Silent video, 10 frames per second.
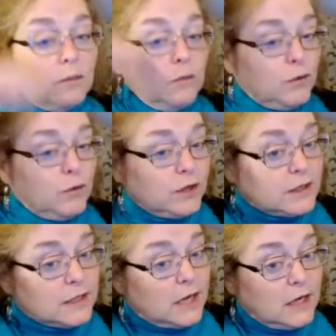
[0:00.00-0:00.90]
before you
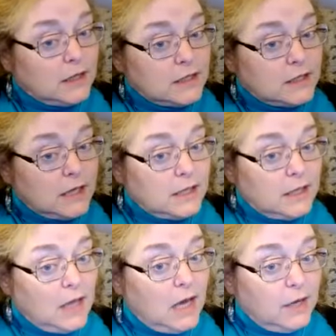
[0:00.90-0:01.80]
sign on the dotted
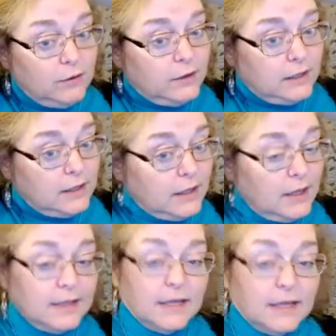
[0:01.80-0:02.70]
line or anything
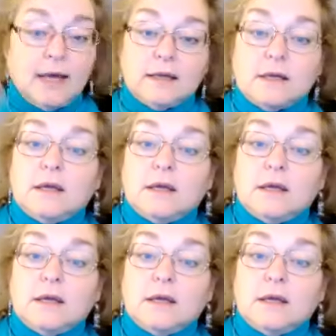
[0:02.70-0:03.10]
like that.